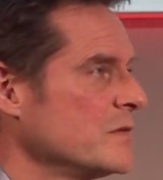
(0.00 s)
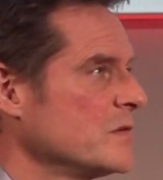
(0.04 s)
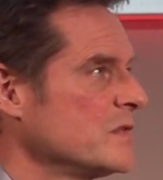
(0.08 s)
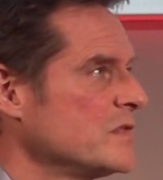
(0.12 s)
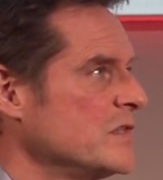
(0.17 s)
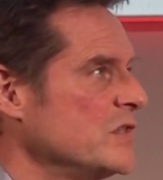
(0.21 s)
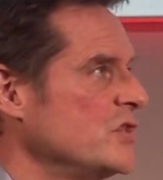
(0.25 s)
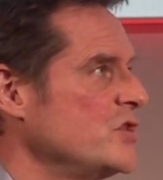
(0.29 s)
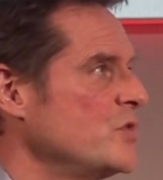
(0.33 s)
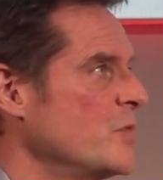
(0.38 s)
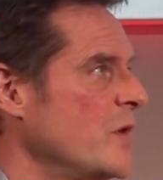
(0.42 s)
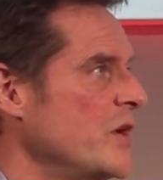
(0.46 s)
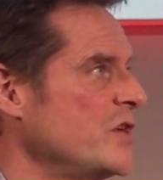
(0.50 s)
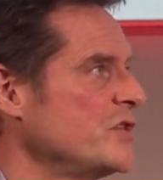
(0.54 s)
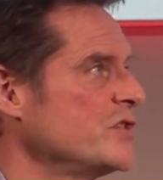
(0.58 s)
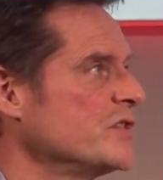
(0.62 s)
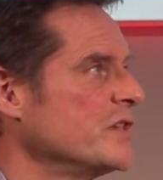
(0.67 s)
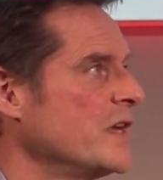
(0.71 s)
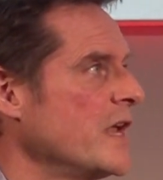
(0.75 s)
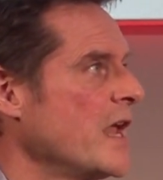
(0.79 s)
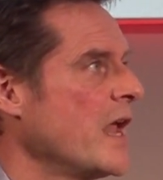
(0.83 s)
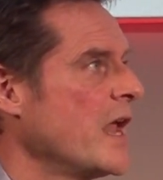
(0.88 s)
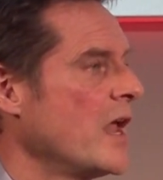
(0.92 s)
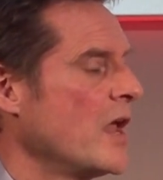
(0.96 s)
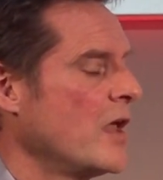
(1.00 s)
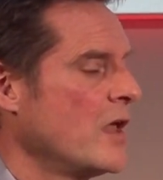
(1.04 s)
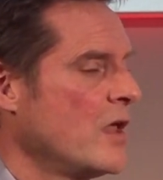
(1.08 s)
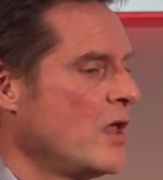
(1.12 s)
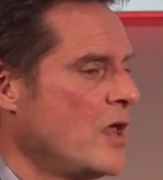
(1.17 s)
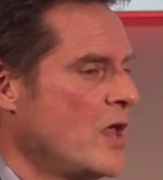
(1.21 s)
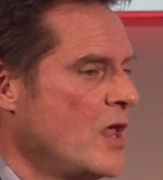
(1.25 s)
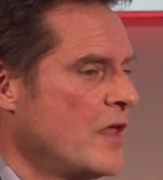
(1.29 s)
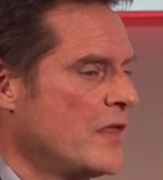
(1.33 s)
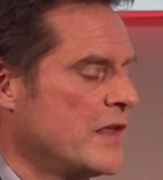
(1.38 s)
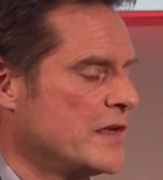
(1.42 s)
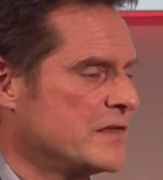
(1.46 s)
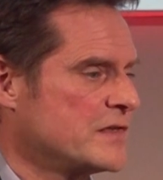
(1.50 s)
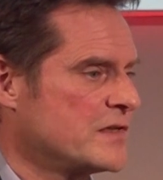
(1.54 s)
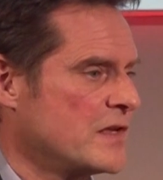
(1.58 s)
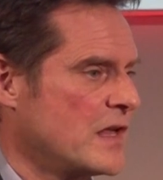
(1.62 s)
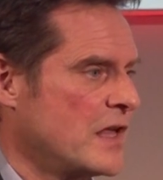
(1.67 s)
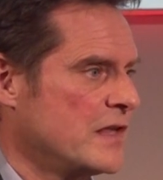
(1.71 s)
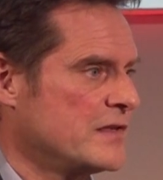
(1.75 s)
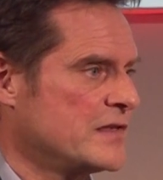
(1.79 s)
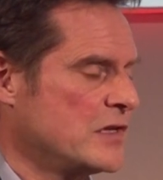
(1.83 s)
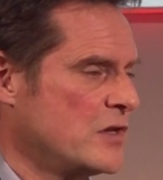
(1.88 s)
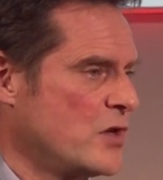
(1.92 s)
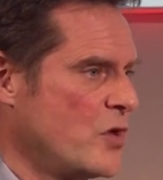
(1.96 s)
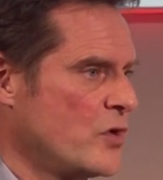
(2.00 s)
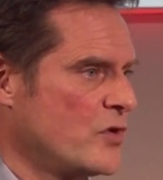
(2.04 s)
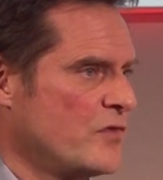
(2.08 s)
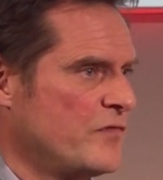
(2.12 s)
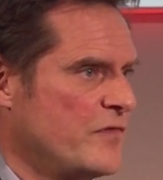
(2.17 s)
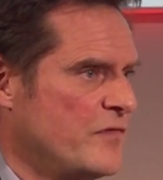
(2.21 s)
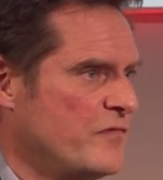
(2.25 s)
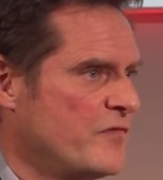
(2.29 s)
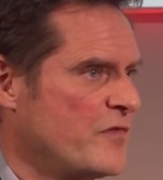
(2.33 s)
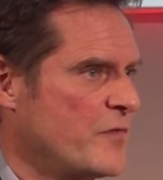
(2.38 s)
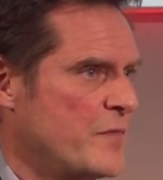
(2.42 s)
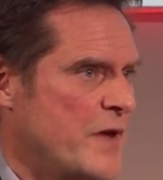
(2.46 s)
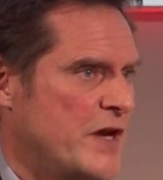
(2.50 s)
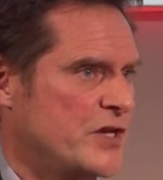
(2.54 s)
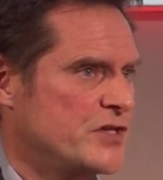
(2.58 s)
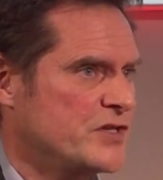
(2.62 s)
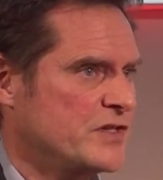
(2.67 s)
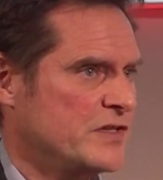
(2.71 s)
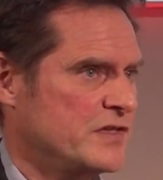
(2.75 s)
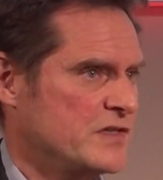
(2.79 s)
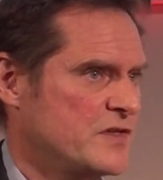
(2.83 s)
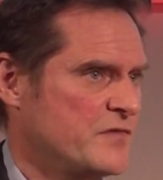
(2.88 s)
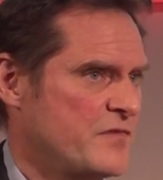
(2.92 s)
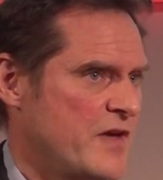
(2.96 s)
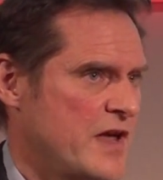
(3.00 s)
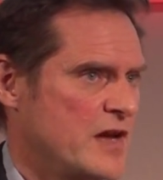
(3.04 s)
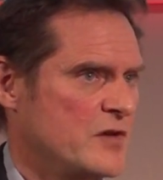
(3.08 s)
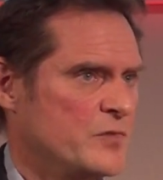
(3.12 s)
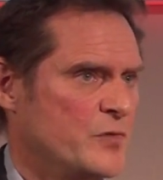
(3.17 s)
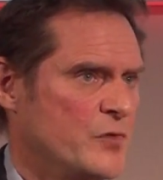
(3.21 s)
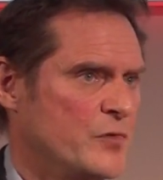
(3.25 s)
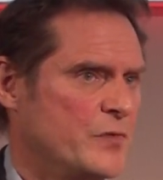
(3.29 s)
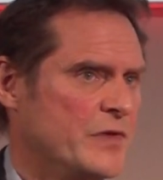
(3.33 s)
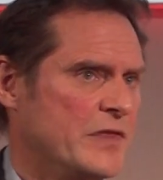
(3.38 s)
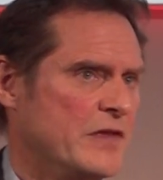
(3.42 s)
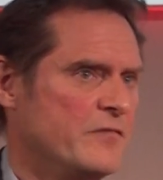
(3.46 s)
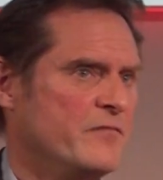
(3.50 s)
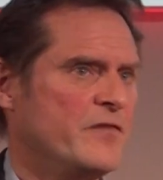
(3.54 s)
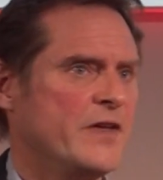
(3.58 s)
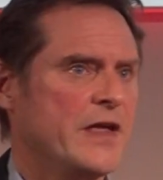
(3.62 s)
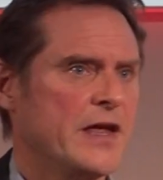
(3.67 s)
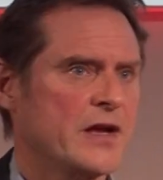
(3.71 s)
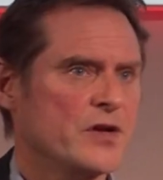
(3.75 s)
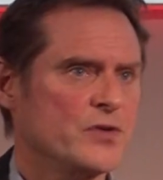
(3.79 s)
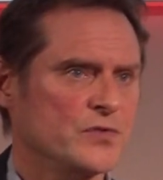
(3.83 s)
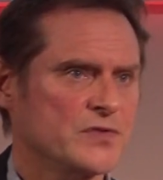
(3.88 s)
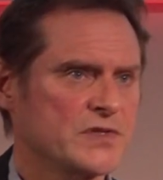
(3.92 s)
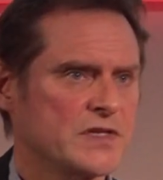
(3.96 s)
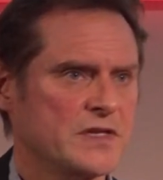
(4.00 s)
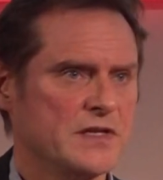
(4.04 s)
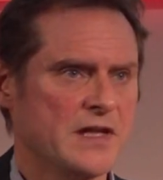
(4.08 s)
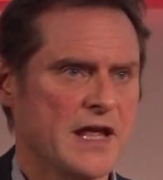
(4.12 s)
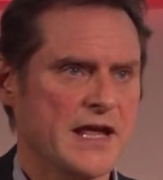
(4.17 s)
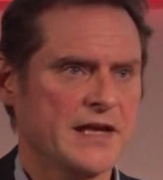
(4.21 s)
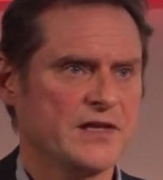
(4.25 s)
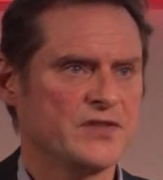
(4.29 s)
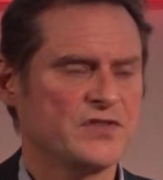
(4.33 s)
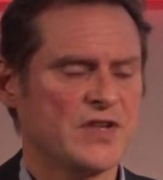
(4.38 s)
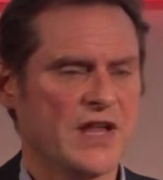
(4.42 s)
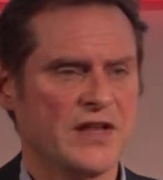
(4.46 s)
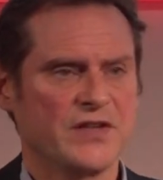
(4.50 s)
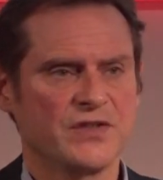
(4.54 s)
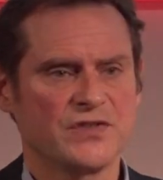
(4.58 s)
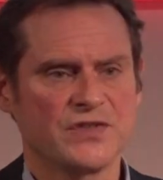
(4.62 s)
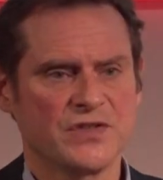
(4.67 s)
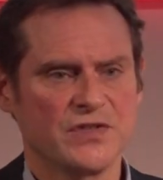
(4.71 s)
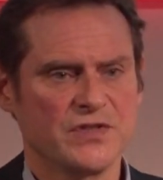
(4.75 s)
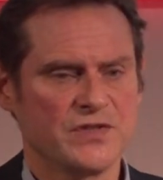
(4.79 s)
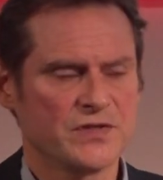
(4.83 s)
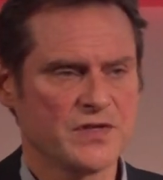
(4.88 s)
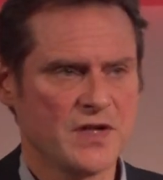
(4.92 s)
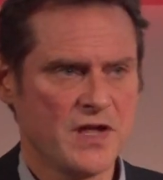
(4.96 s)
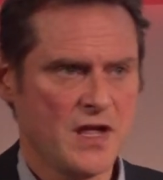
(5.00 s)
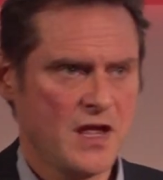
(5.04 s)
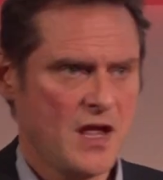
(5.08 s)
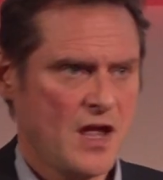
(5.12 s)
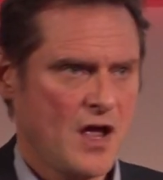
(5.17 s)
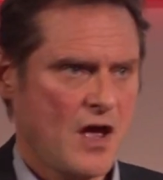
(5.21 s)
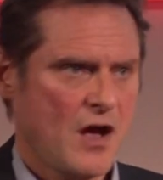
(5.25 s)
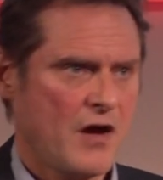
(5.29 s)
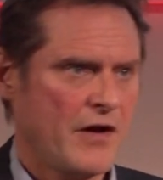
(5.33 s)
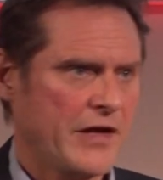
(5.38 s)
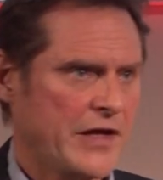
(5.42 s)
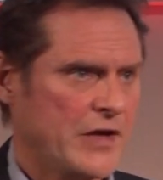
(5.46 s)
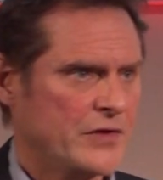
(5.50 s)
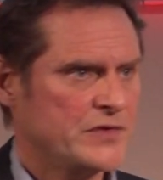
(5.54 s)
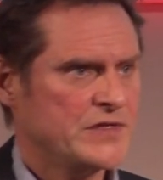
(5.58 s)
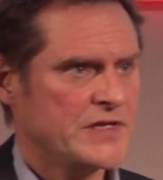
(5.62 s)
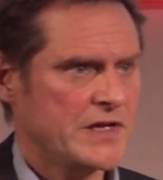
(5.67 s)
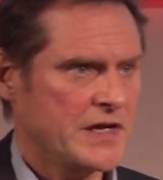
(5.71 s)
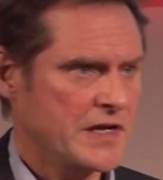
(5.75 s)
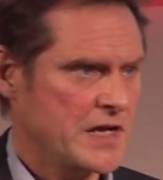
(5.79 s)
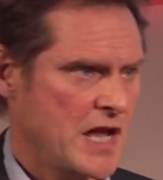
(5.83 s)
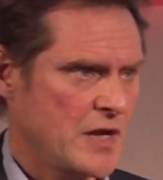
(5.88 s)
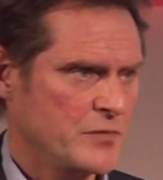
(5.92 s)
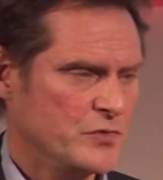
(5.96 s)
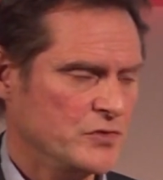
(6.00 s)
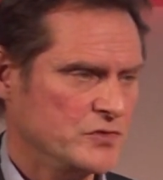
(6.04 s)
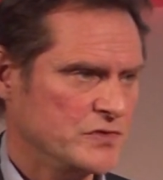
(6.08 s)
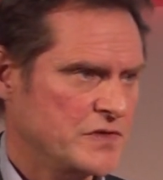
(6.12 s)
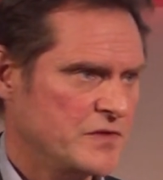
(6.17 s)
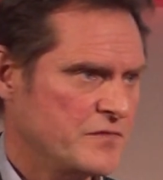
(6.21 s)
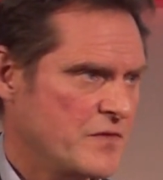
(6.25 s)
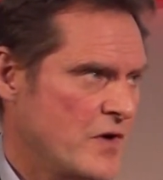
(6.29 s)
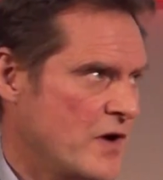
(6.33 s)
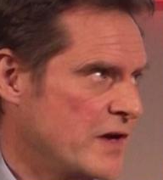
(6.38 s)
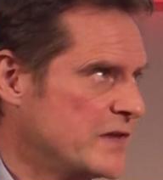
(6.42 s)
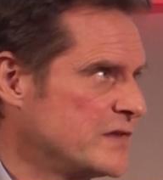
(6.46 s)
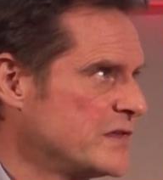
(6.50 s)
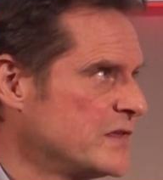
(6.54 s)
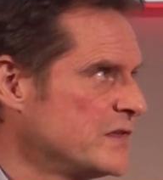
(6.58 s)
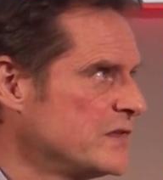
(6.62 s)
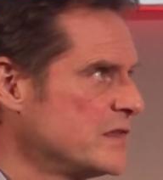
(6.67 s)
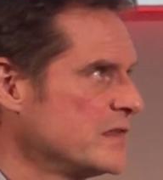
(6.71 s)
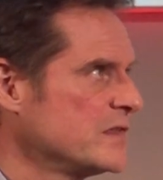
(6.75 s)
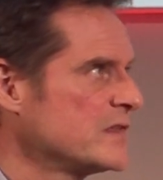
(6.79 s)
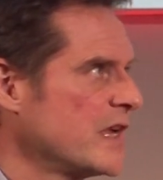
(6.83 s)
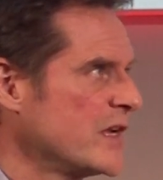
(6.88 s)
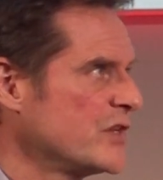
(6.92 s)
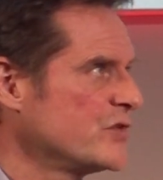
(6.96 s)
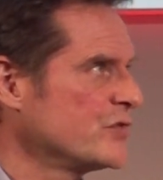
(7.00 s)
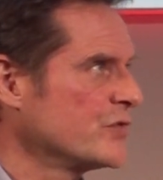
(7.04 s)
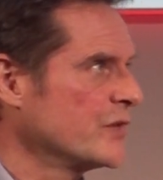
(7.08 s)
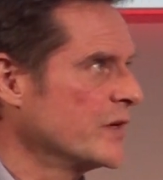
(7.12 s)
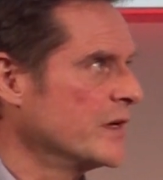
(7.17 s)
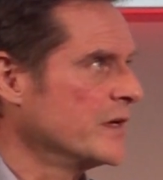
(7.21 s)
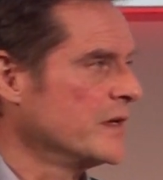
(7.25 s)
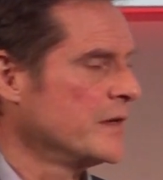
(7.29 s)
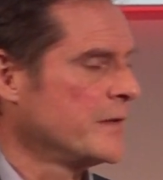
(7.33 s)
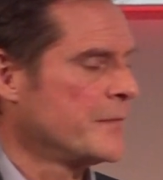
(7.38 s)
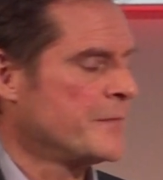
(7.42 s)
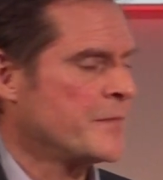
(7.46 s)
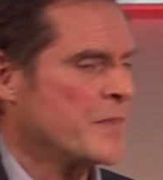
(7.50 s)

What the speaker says: situation here. There's a lot of information that's available within vehicles today, sensors, IoT-enabled devices, etc.